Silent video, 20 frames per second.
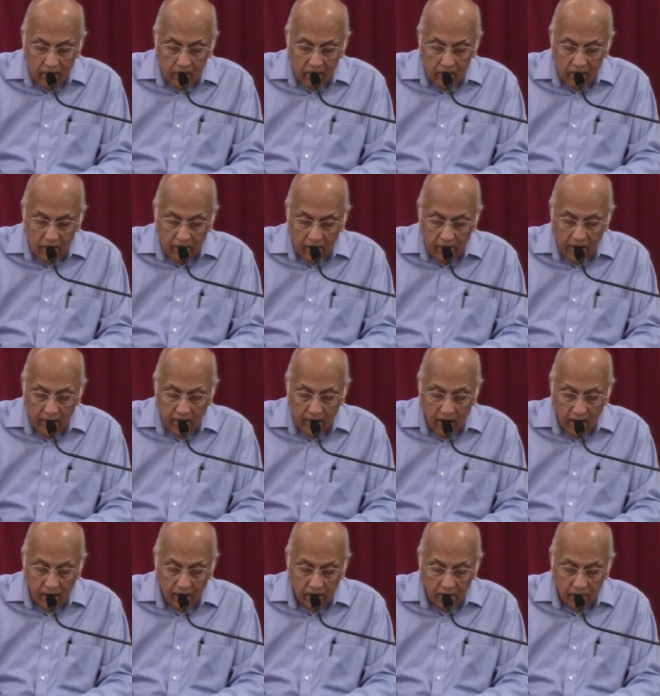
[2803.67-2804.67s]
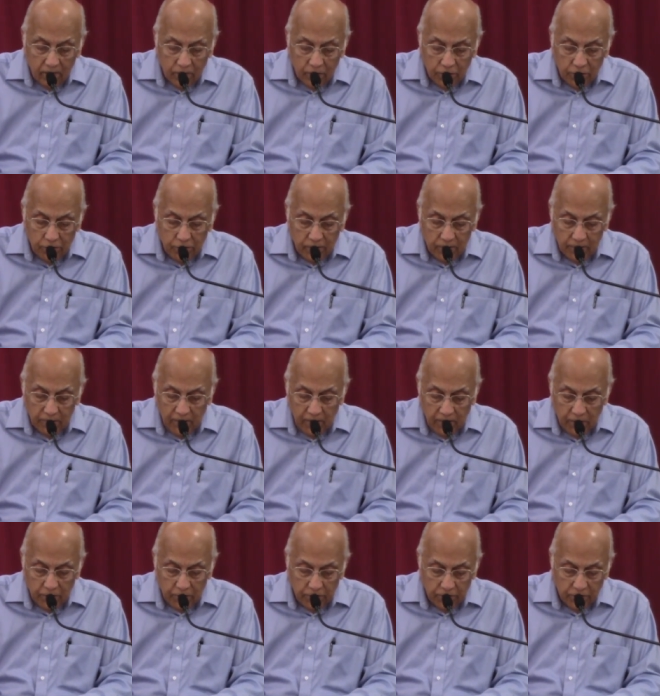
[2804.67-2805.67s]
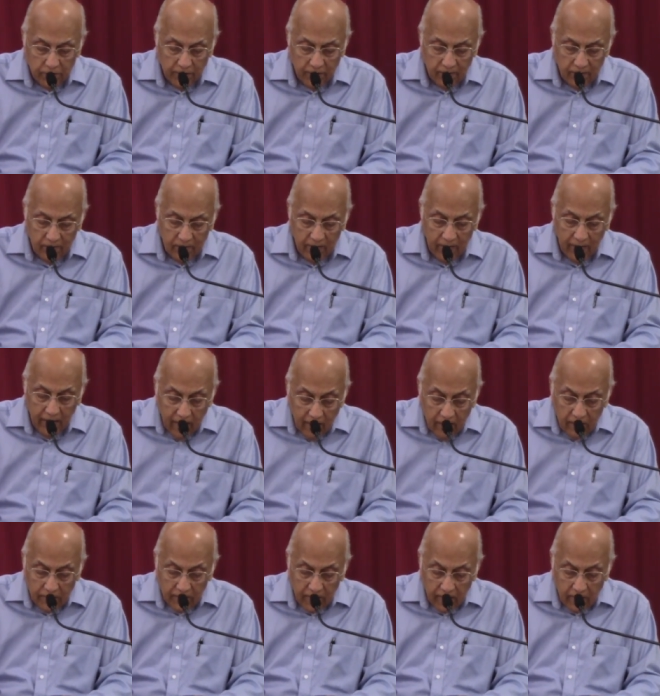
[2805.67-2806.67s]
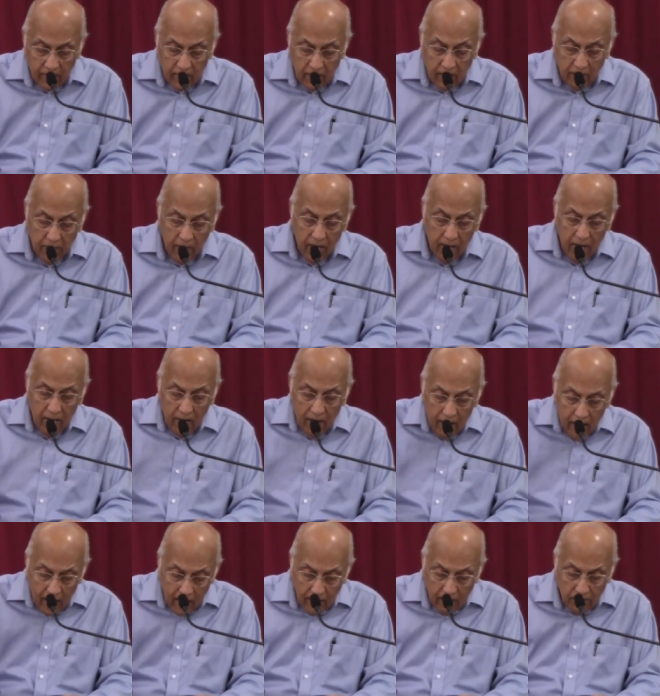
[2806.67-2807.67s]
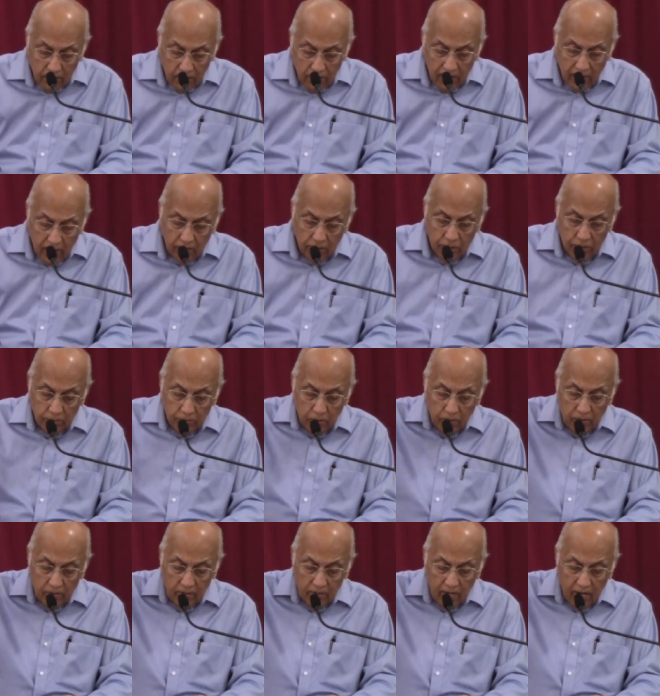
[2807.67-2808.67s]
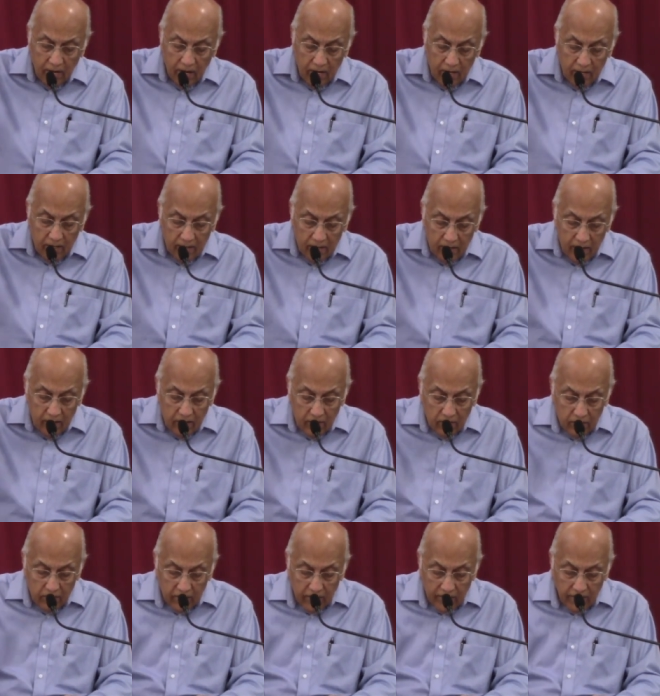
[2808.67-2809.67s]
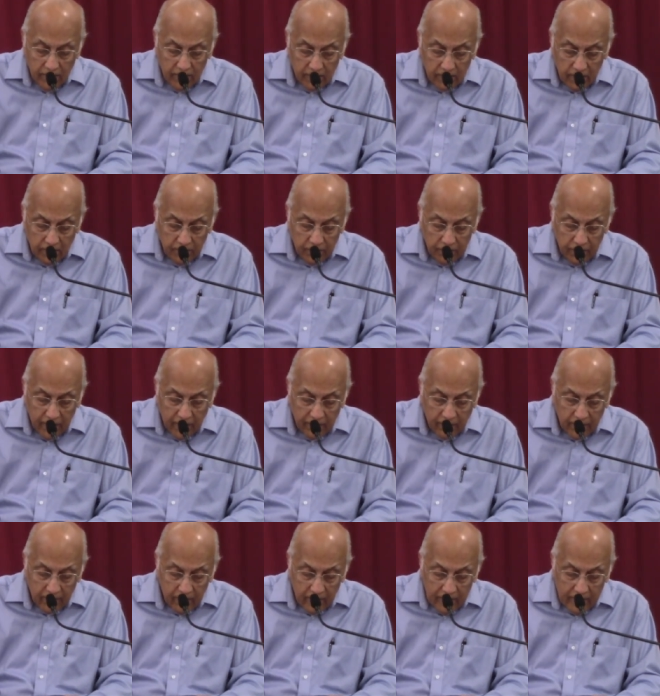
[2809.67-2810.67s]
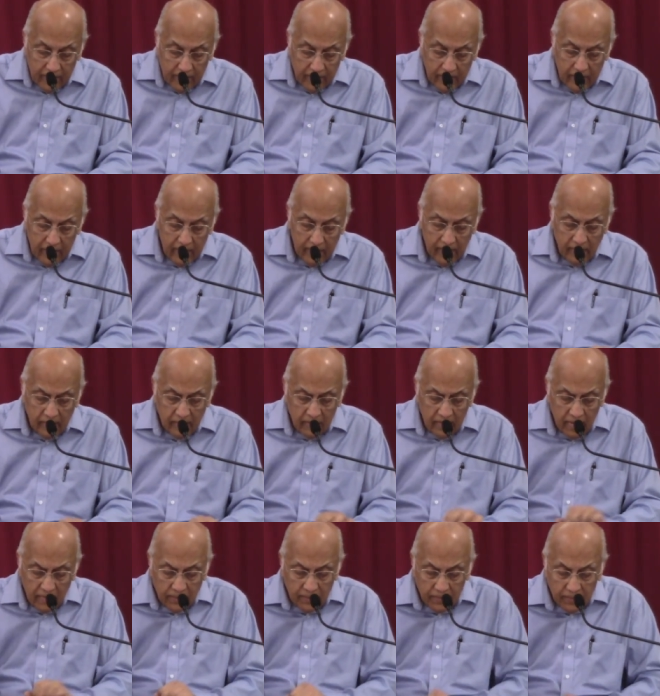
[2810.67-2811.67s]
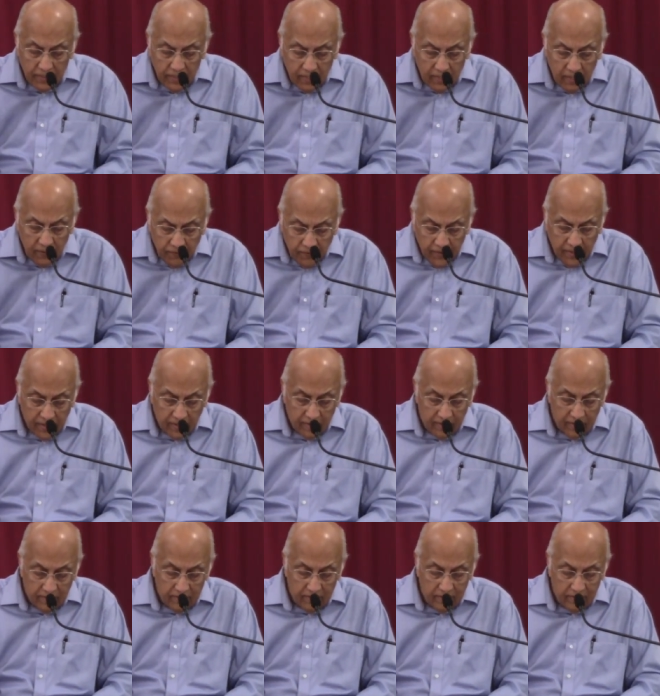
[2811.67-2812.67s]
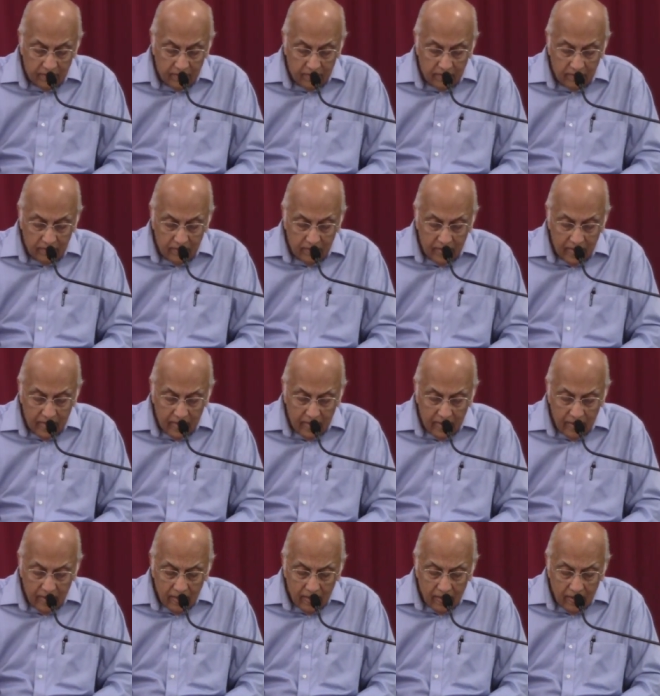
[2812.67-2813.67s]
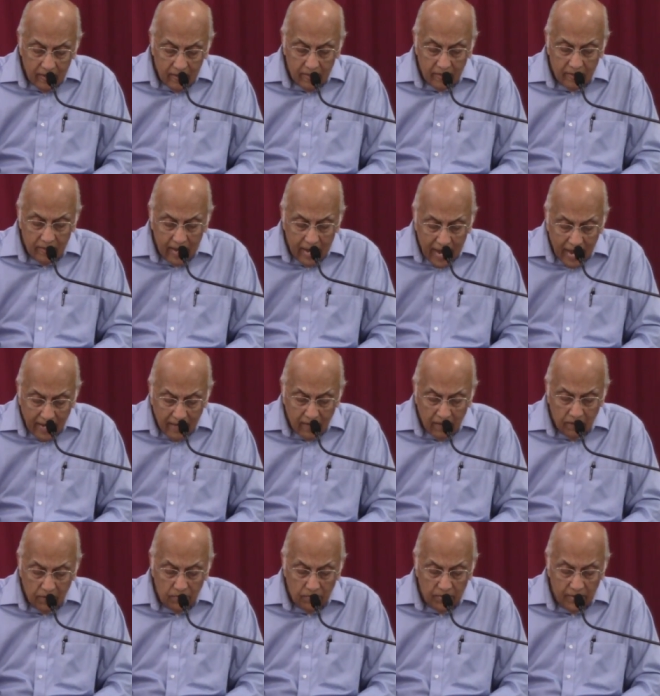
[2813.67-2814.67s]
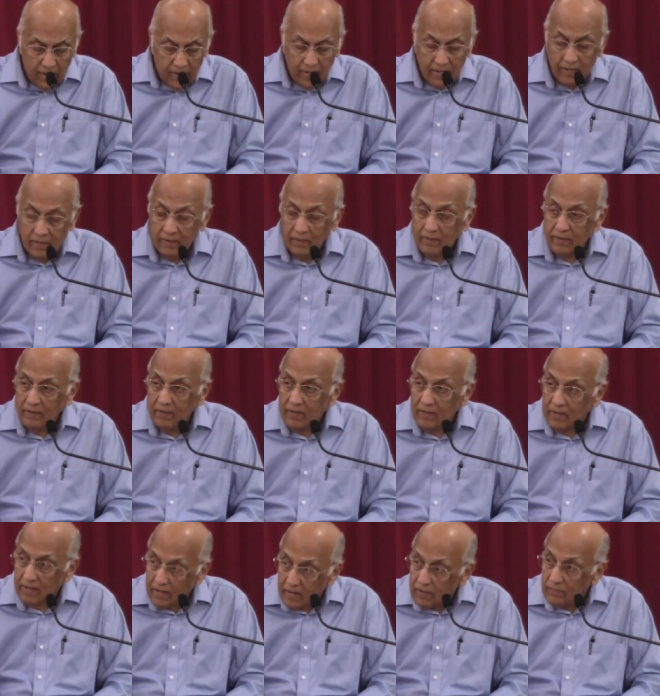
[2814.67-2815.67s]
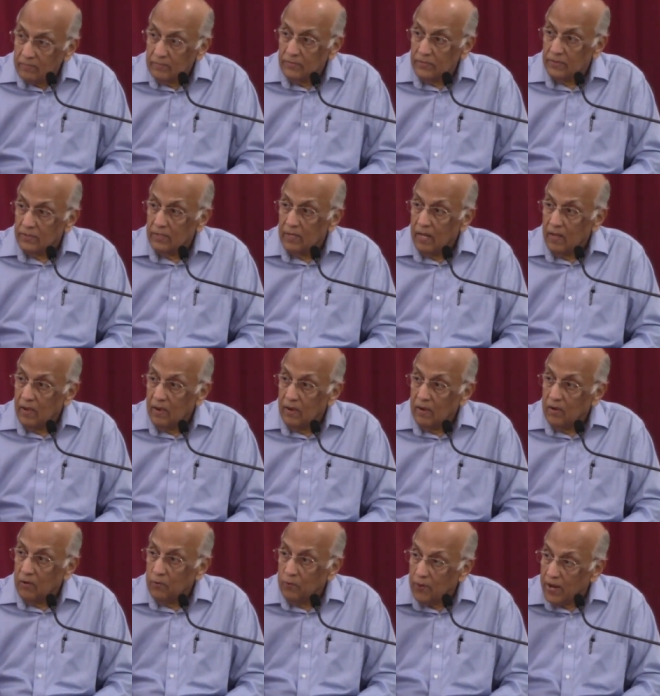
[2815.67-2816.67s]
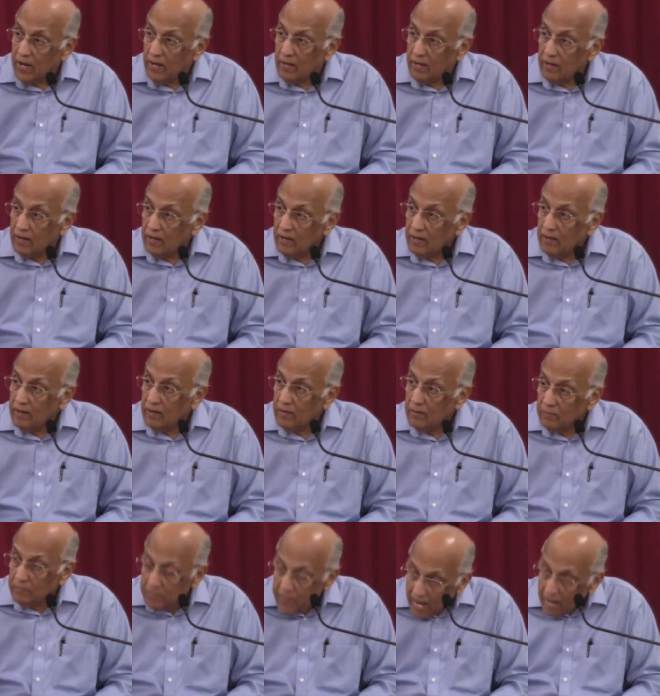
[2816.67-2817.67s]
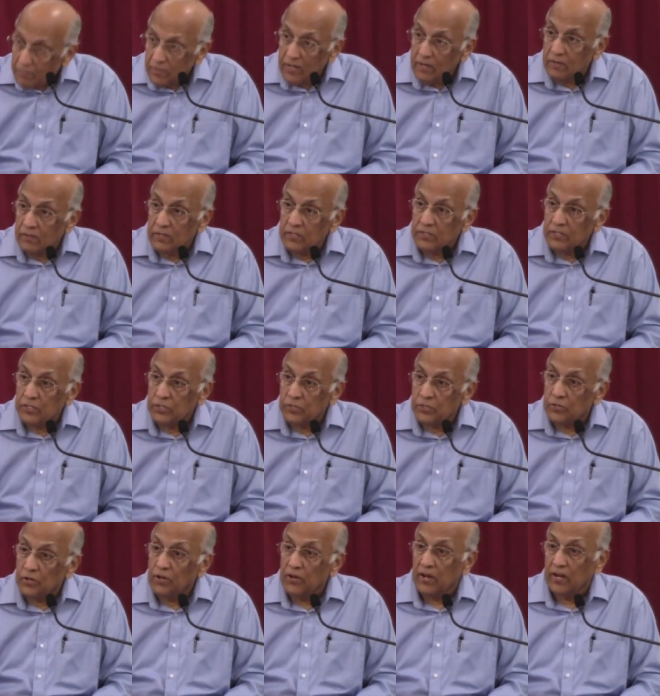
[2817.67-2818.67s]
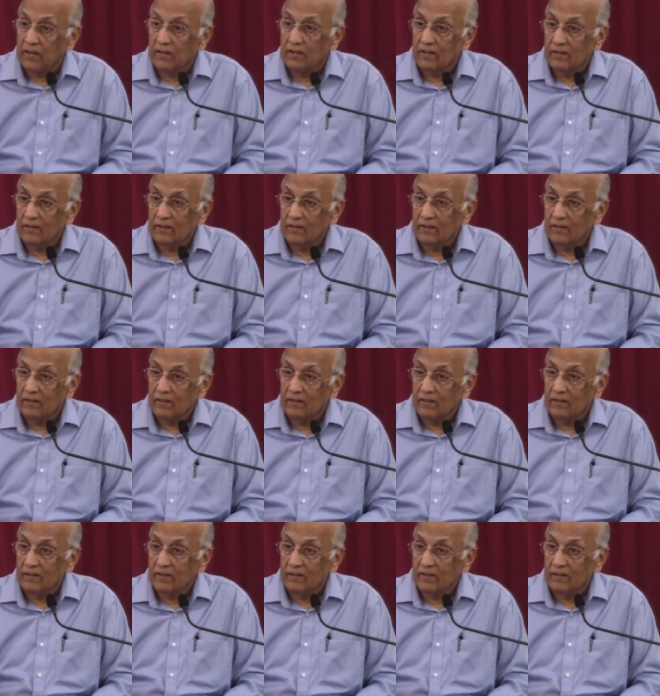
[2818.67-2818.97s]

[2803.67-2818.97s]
The great harlot, verse 2, has been destroyed. Again, a second time, hallelujah, the smoke of the harlot rises up forever. Isn't that significant? That hallelujah comes when Babylon is destroyed.